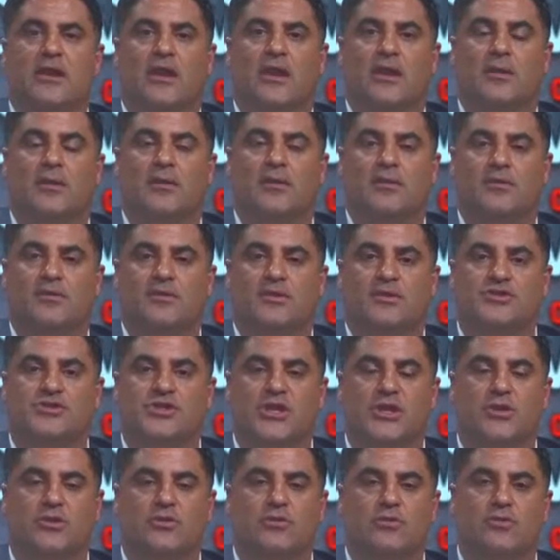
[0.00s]
the
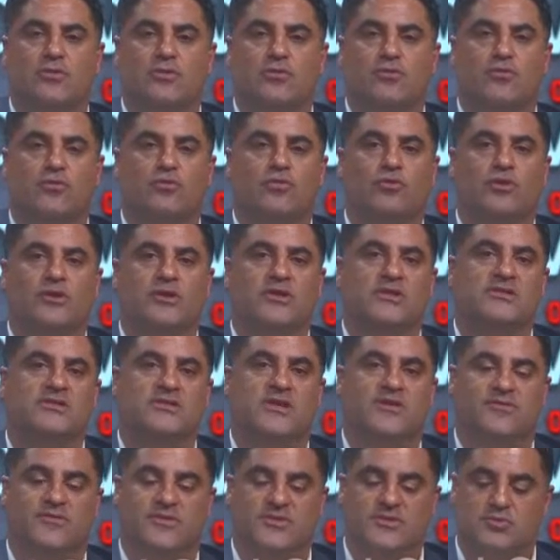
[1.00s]
Cenk Uygur rule is
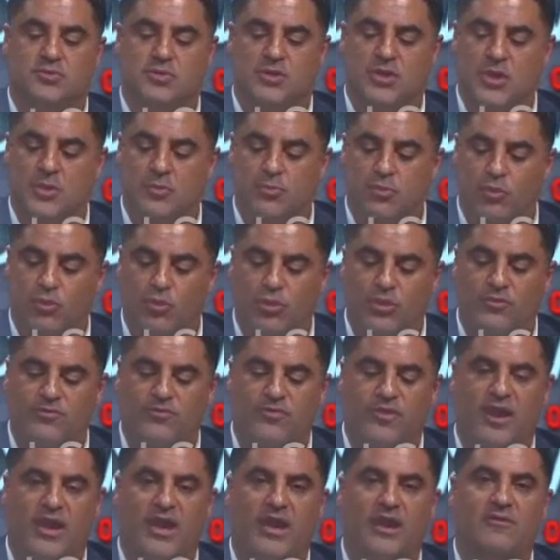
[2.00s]
if it's within
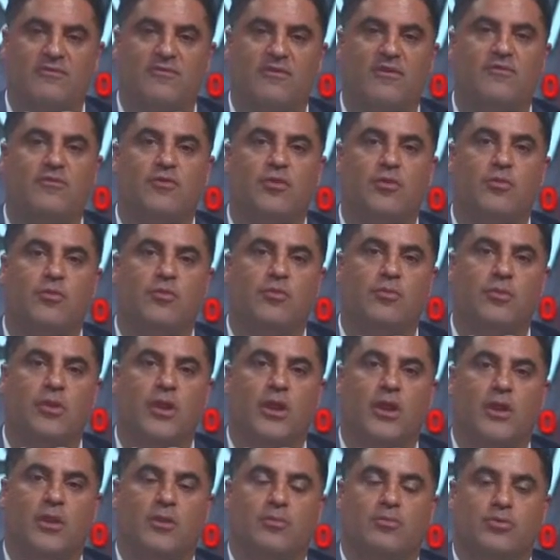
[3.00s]
0.5, if your
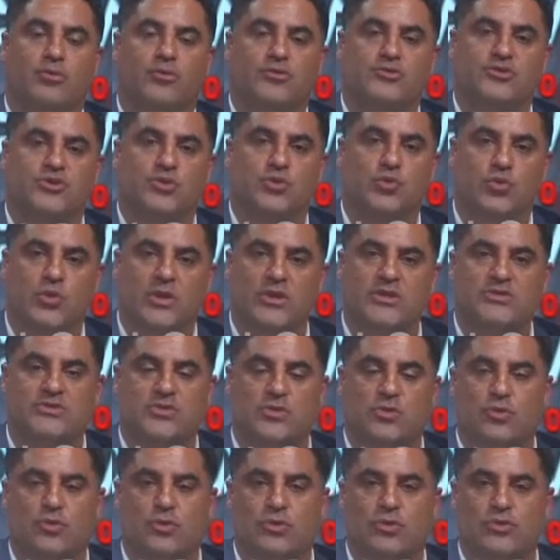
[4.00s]
person wins
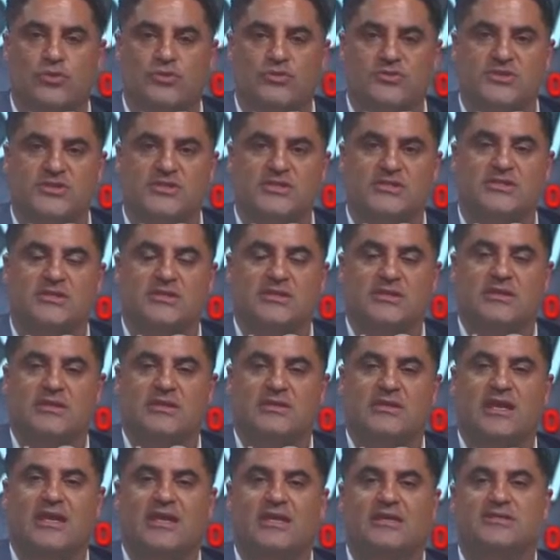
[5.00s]
or loses,
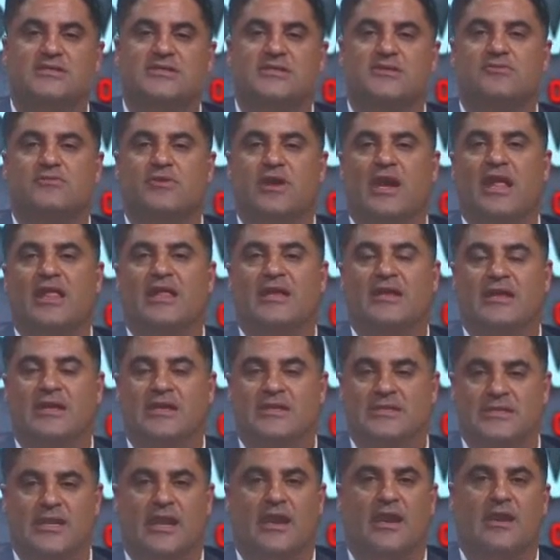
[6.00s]
that is in reality a
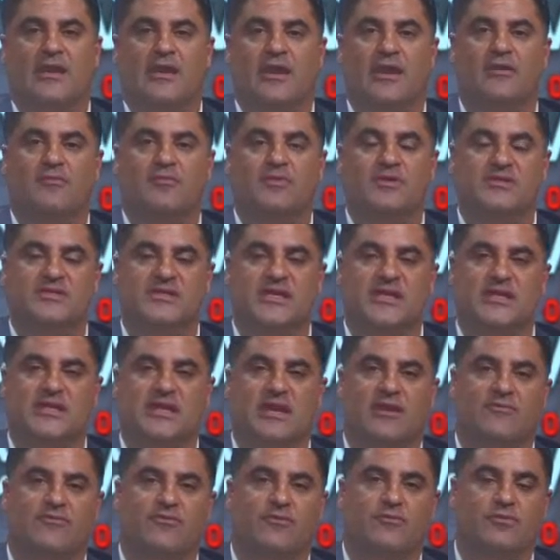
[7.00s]
tie. I've been saying
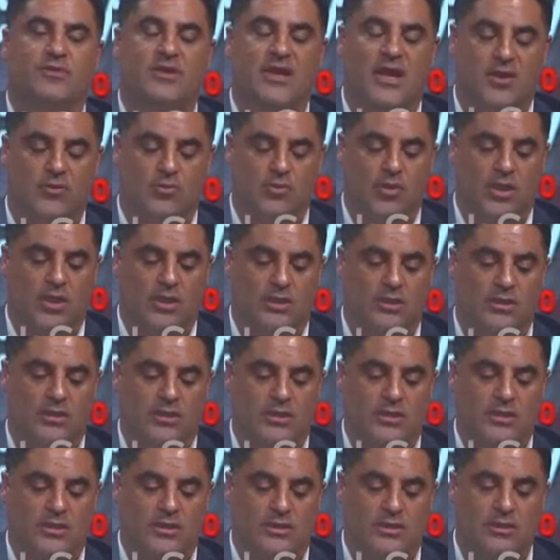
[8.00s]
that from day one,
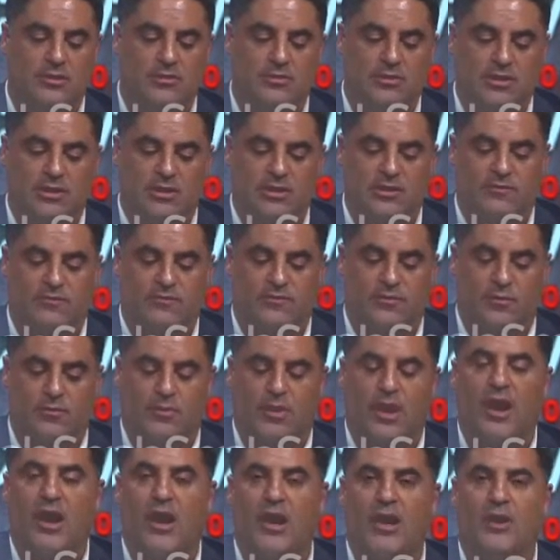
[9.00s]
literally
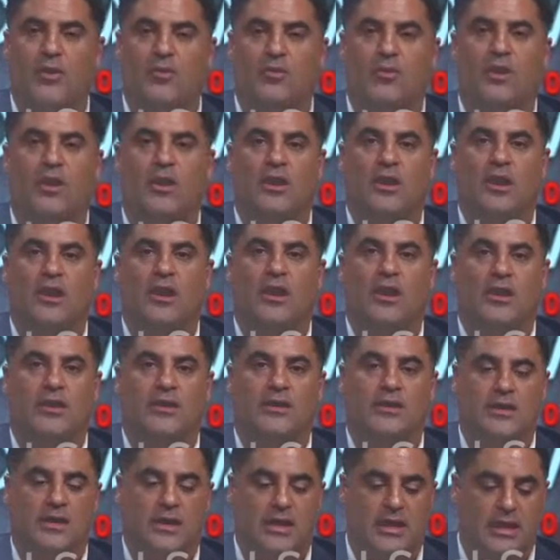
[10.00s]
from Iowa
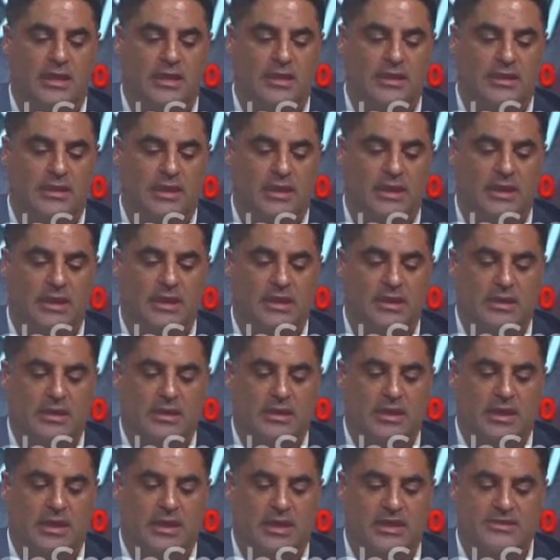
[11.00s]
on. And
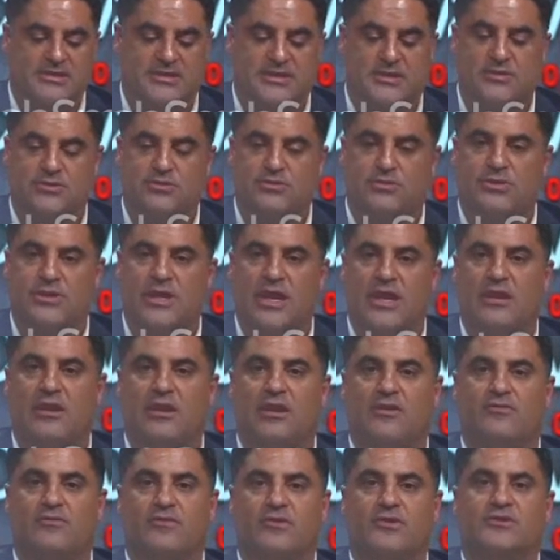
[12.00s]
and I said during that
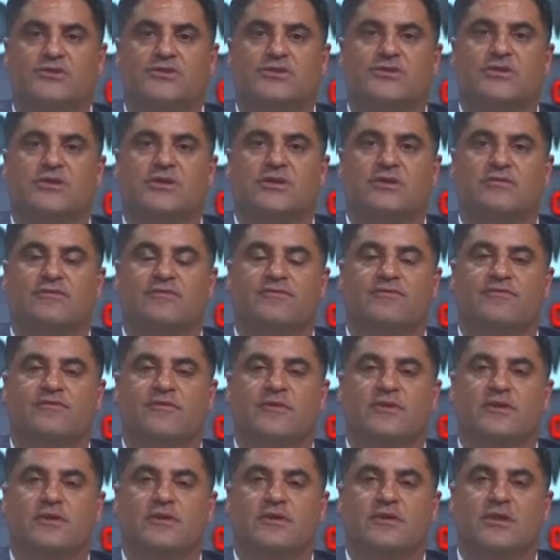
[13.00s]
coverage, if
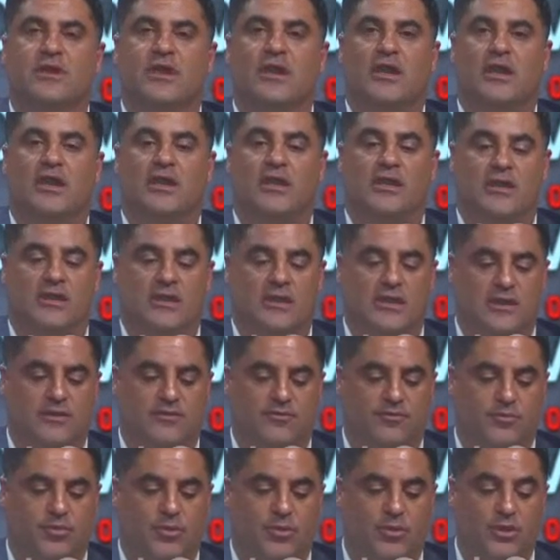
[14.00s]
uh,
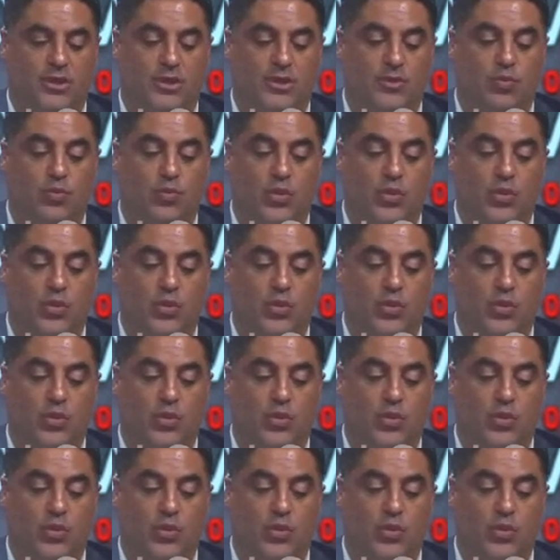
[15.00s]
if Bernie